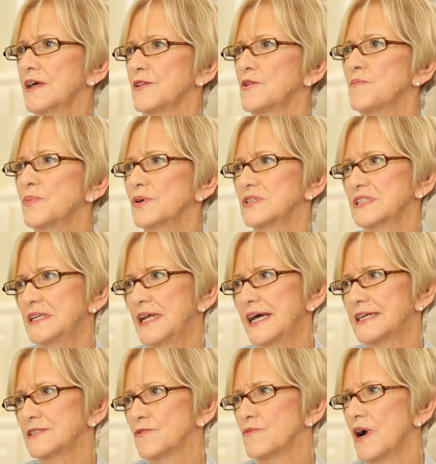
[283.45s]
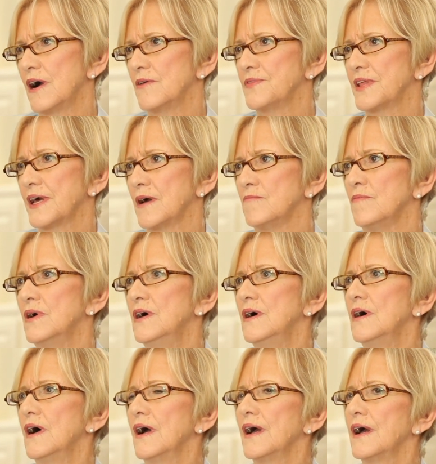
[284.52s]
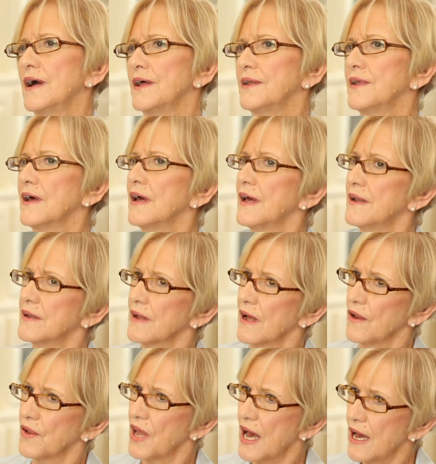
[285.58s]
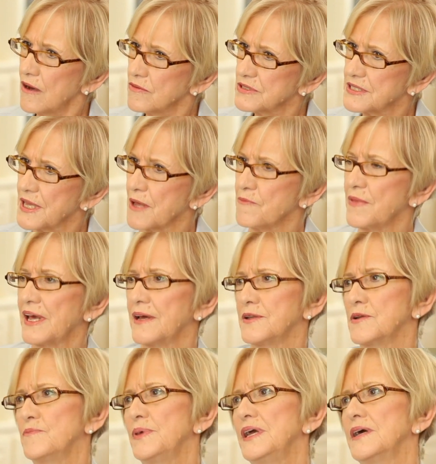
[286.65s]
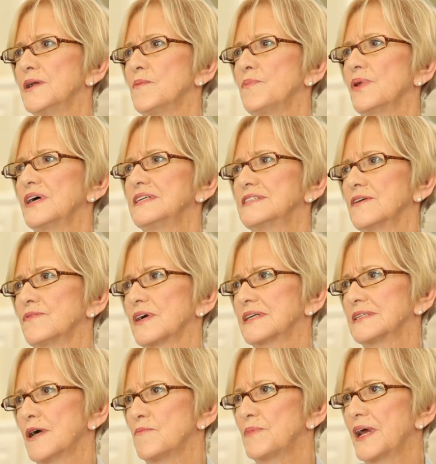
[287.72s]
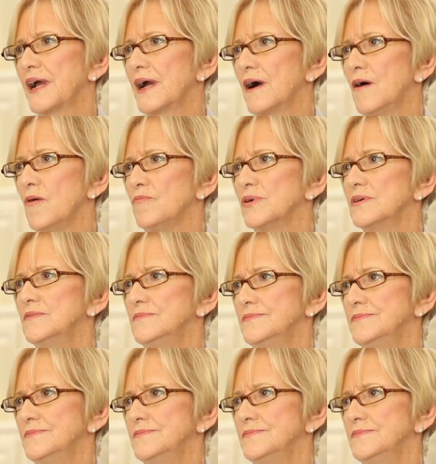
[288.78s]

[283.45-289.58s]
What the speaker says: that the person has around them and allows them then to be in a place of accepting help.